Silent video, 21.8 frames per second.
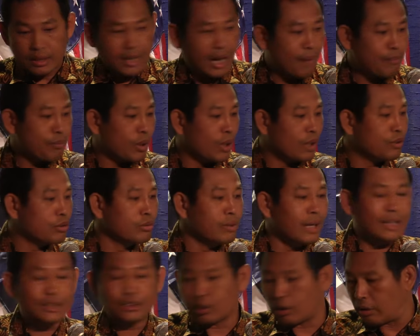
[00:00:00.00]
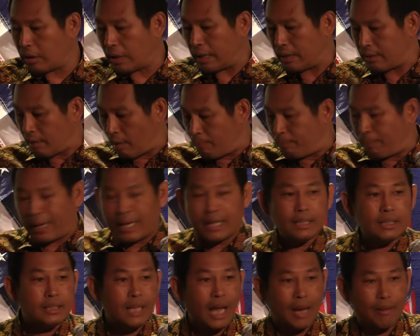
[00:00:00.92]
Sagapure, two natural at the
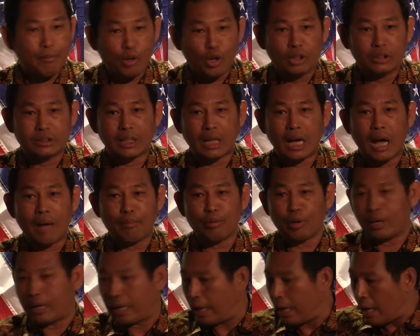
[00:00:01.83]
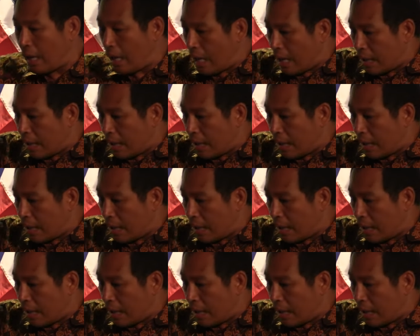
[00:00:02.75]
Beijing time below Sagapure.